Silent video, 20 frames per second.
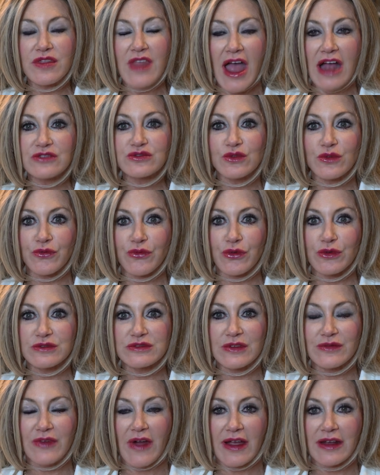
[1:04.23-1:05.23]
natural
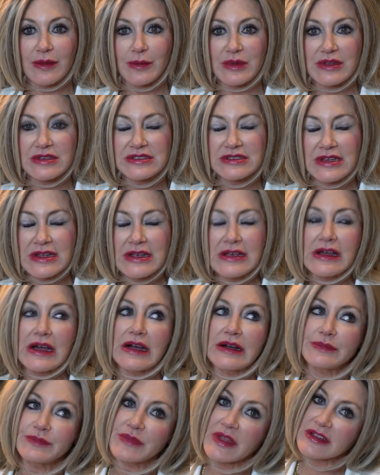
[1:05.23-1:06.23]
fruits and vitamins
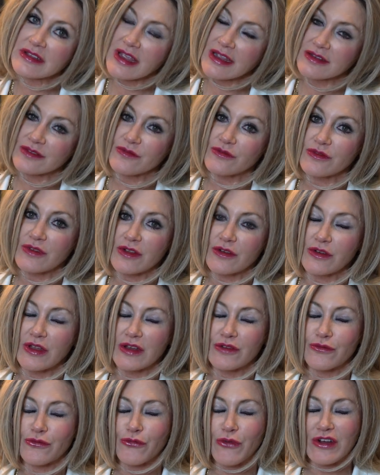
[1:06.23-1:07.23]

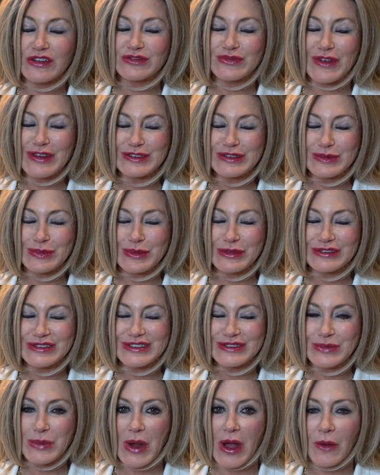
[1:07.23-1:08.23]
and fresh vegetables
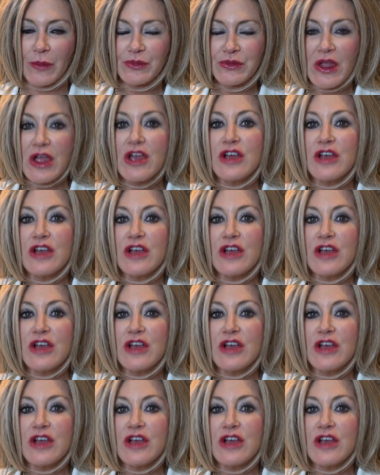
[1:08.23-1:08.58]
as well.